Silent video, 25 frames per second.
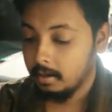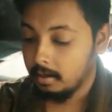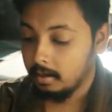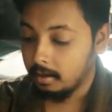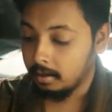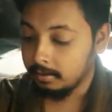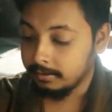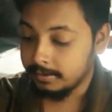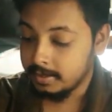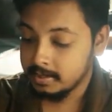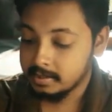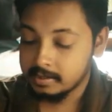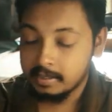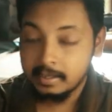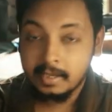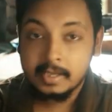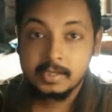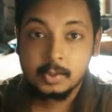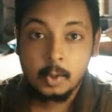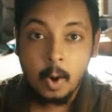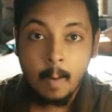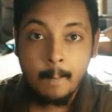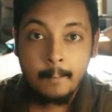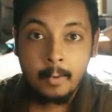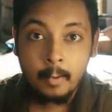uh, this thing
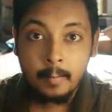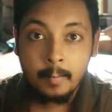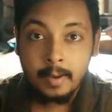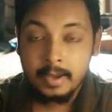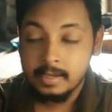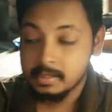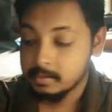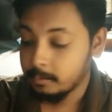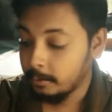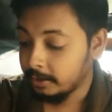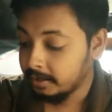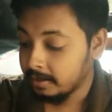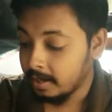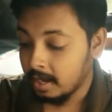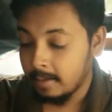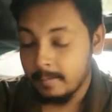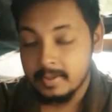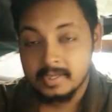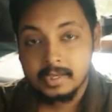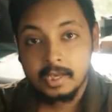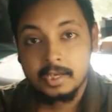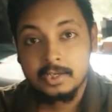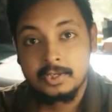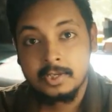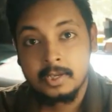is compromised where the
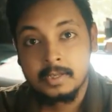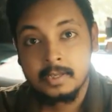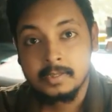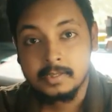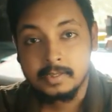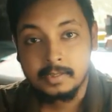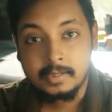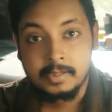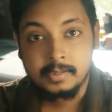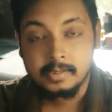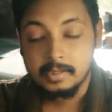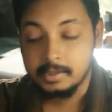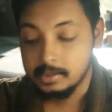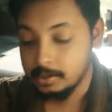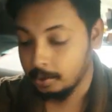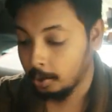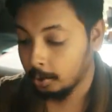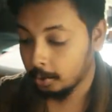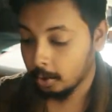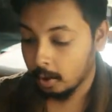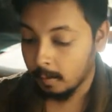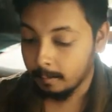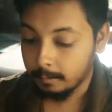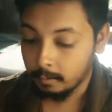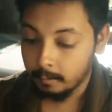msi gl series is
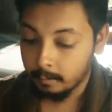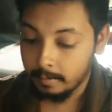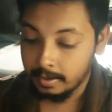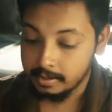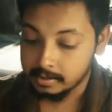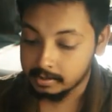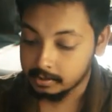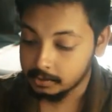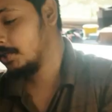not compromised